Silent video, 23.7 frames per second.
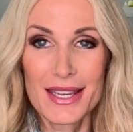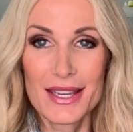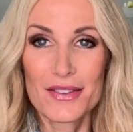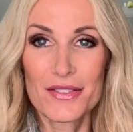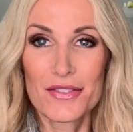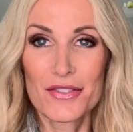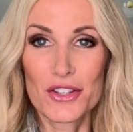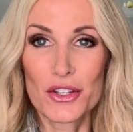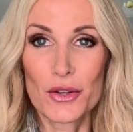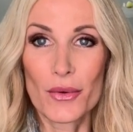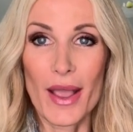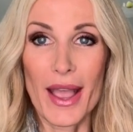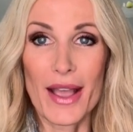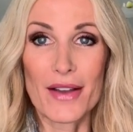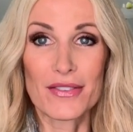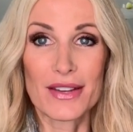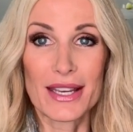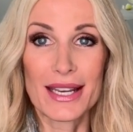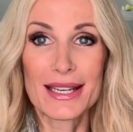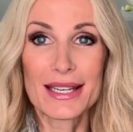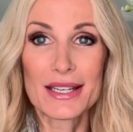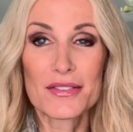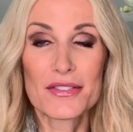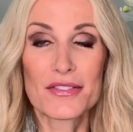If you have
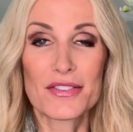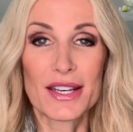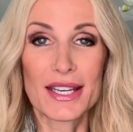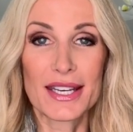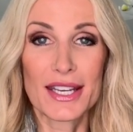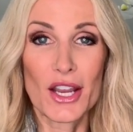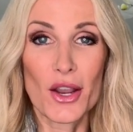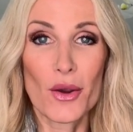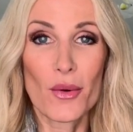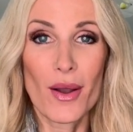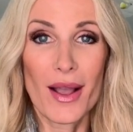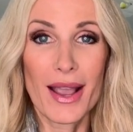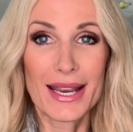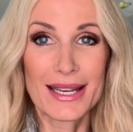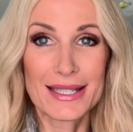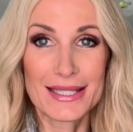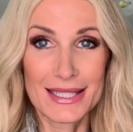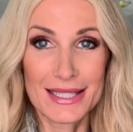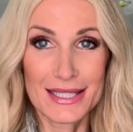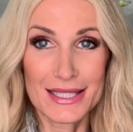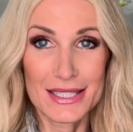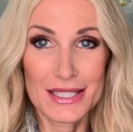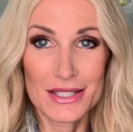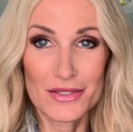any video
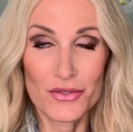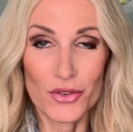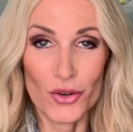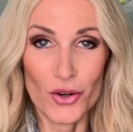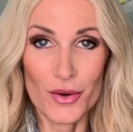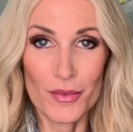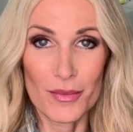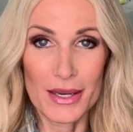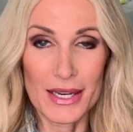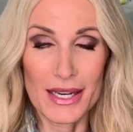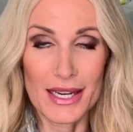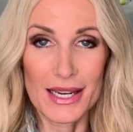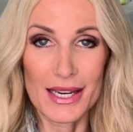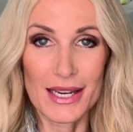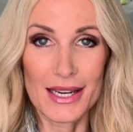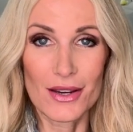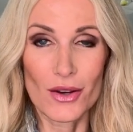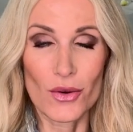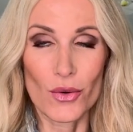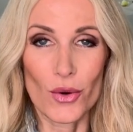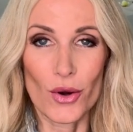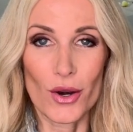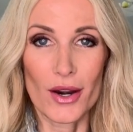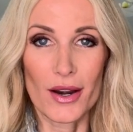ideas for
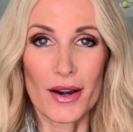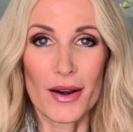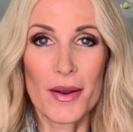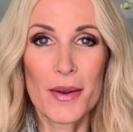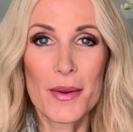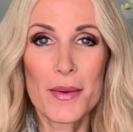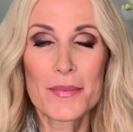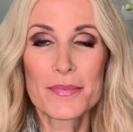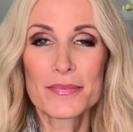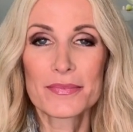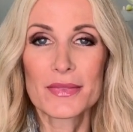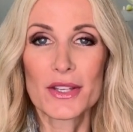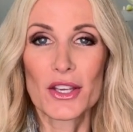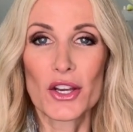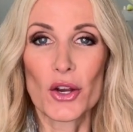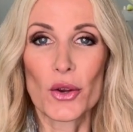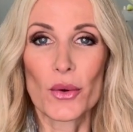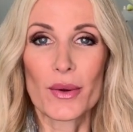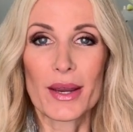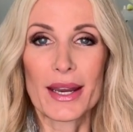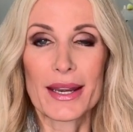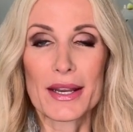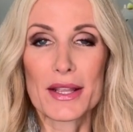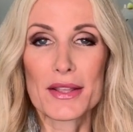me or you
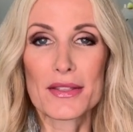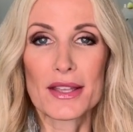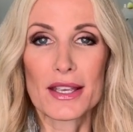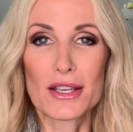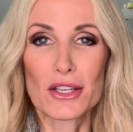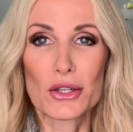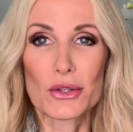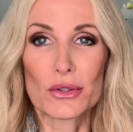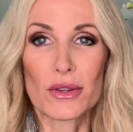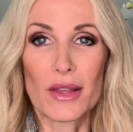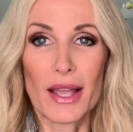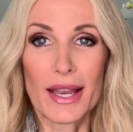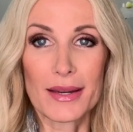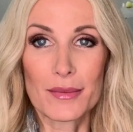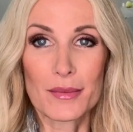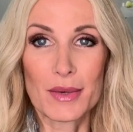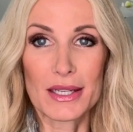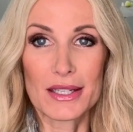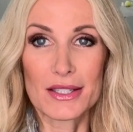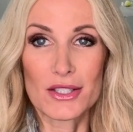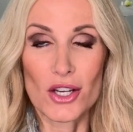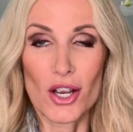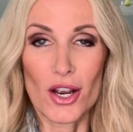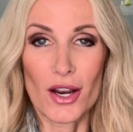know, anything you'd like
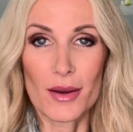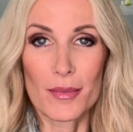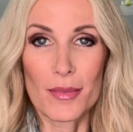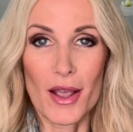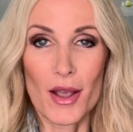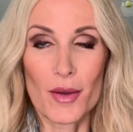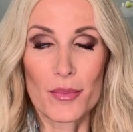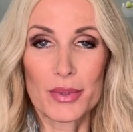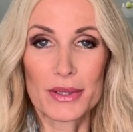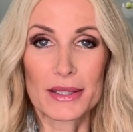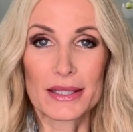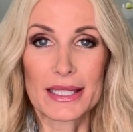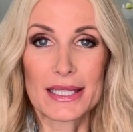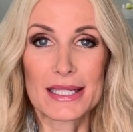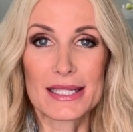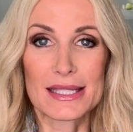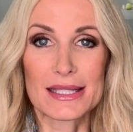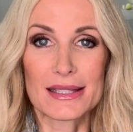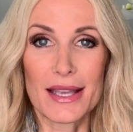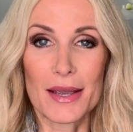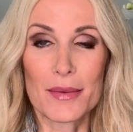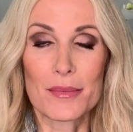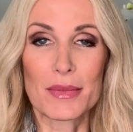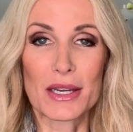me to talk about,
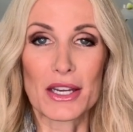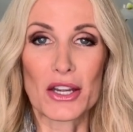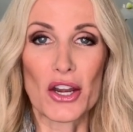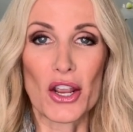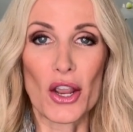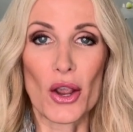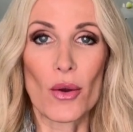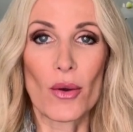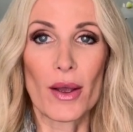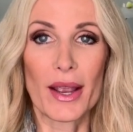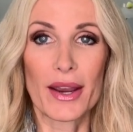please let me know.